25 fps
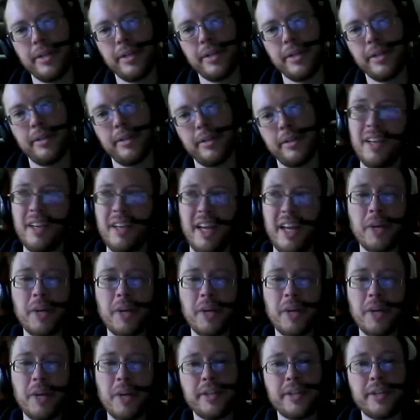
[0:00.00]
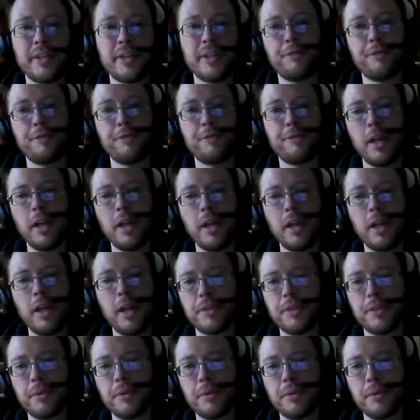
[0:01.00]
otherwise, for
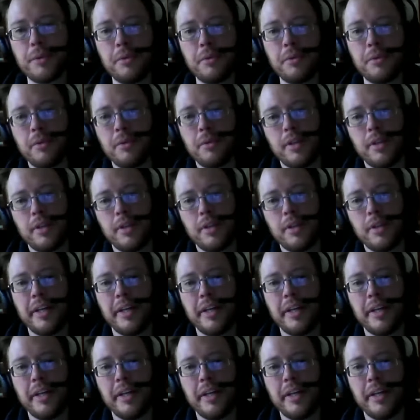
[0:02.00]
all of you